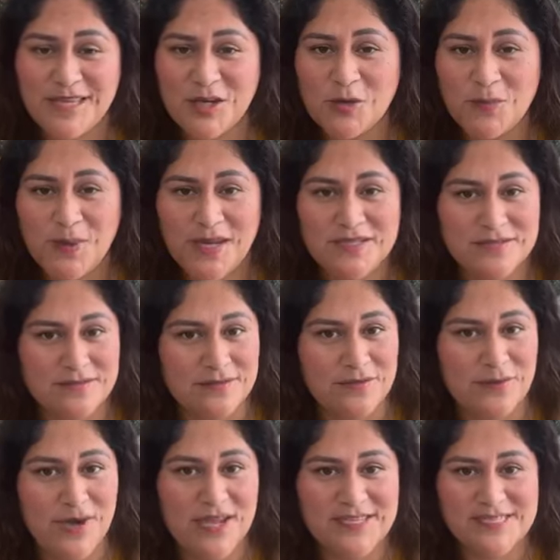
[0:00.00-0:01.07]
Decoupage
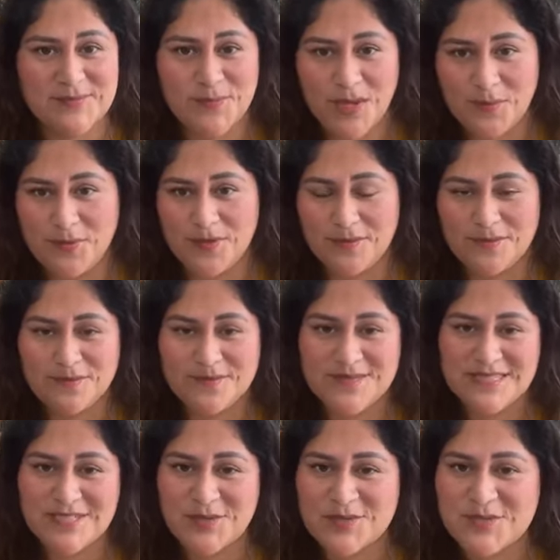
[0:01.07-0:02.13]
Rice paper.
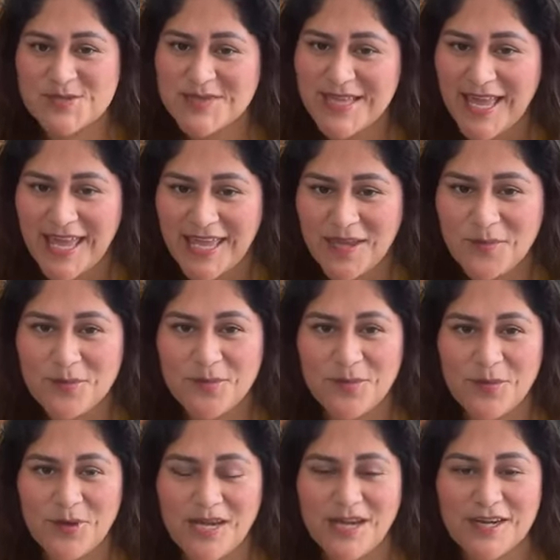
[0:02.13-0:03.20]
So today
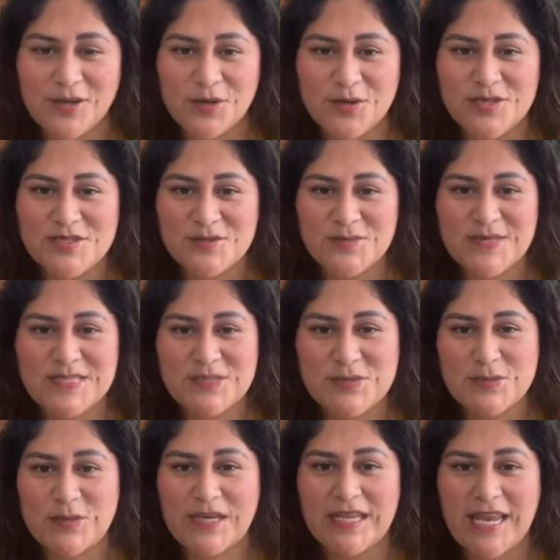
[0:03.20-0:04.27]
we are going to be
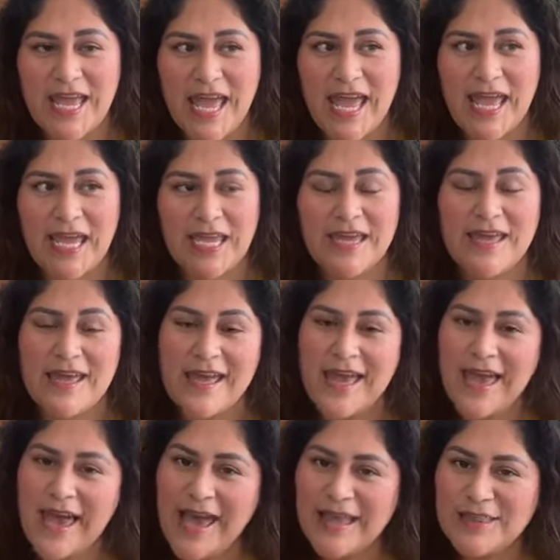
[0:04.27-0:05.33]
doing a
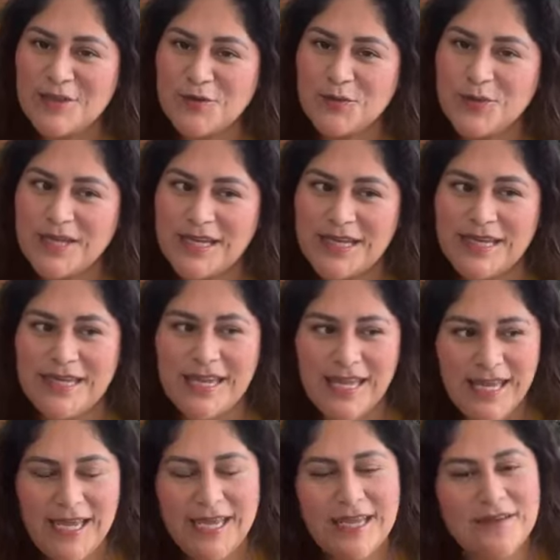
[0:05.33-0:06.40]

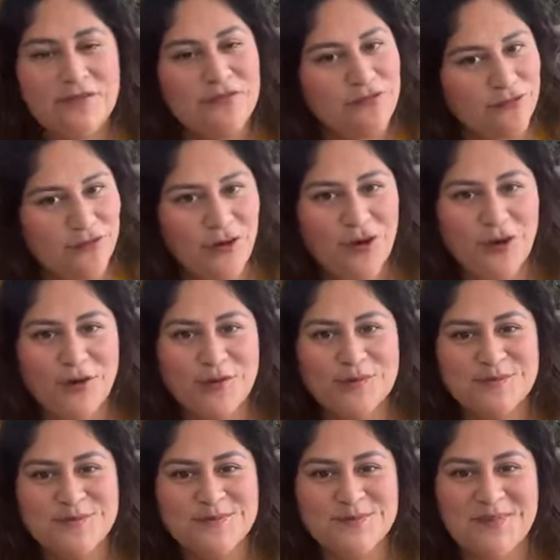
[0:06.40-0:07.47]
Halloween and
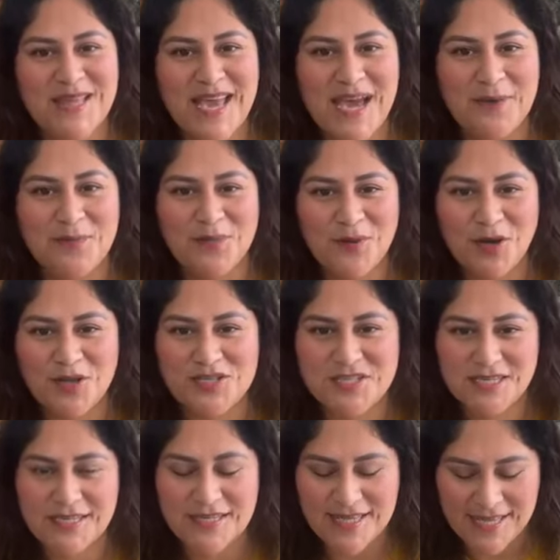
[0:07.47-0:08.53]
fall
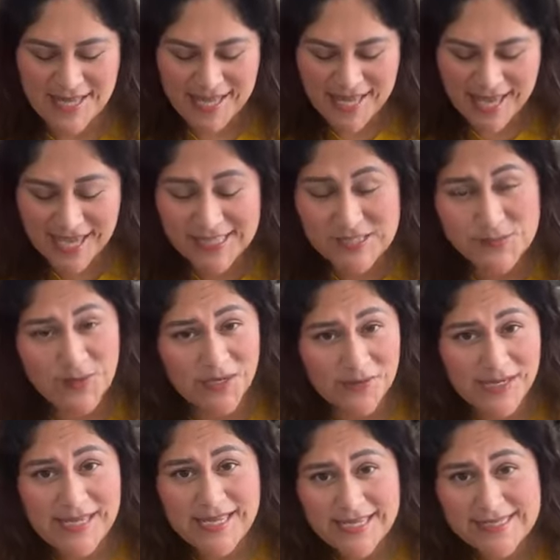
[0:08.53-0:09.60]
project. It's
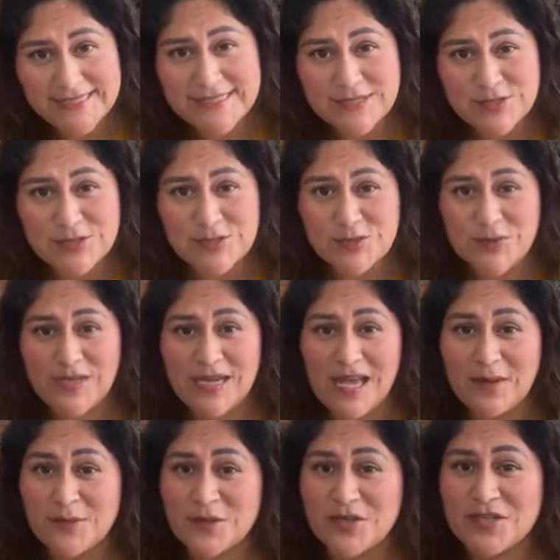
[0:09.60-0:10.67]
very easy to do
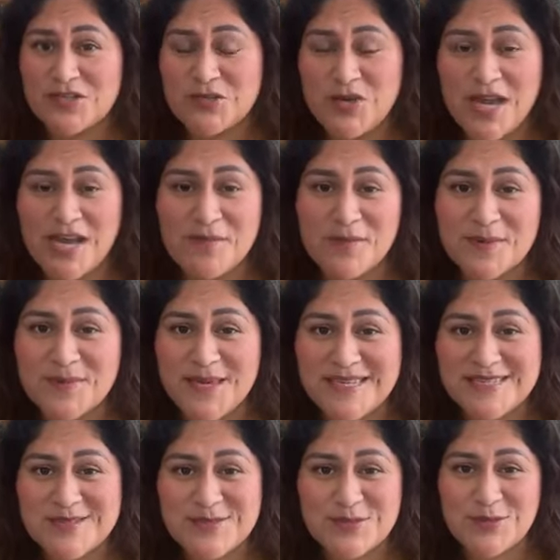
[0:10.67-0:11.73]
it. I'm gonna try my
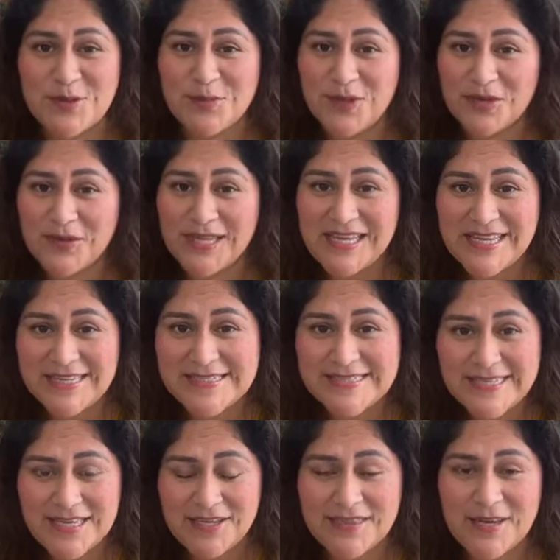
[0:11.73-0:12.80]
best to do it very
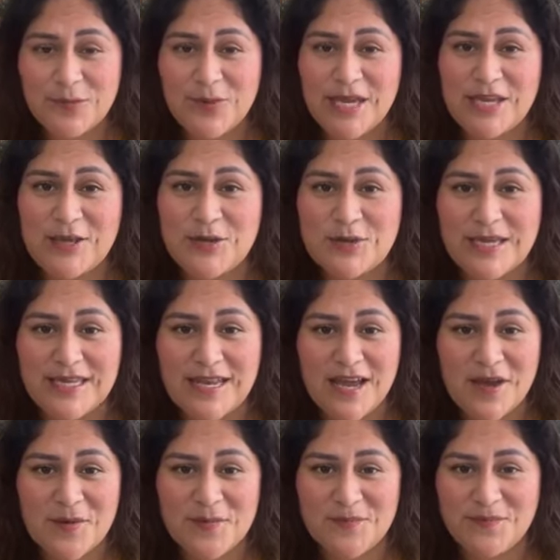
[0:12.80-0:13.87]
easy. That way you
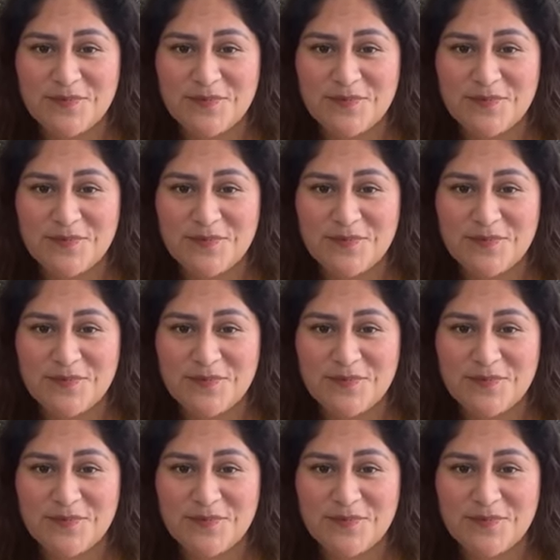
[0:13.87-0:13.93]
can